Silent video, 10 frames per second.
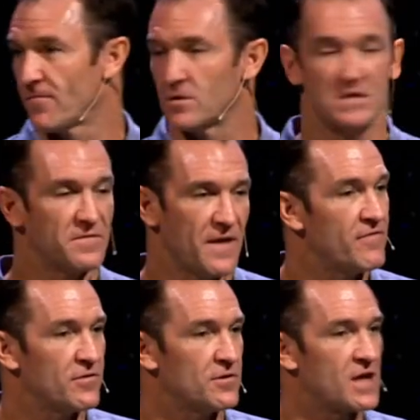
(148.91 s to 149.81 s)
a Fortune
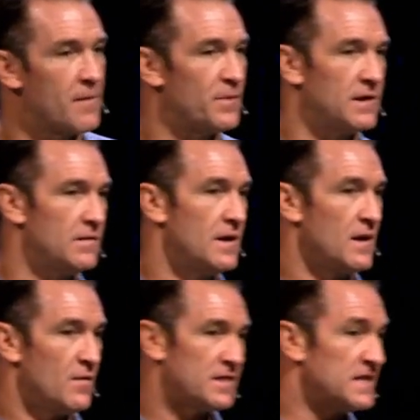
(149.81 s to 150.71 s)
500 company
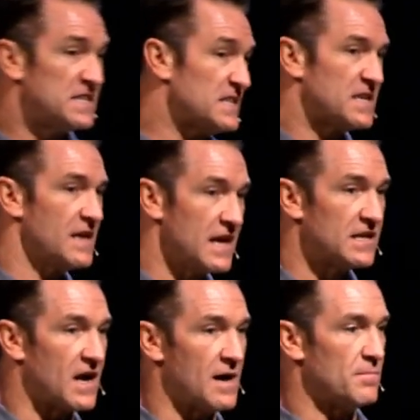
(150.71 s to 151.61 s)
with a decent
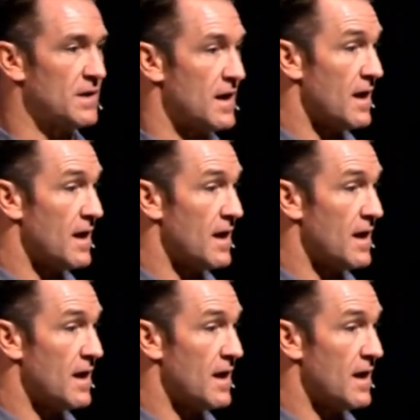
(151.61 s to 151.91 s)
income,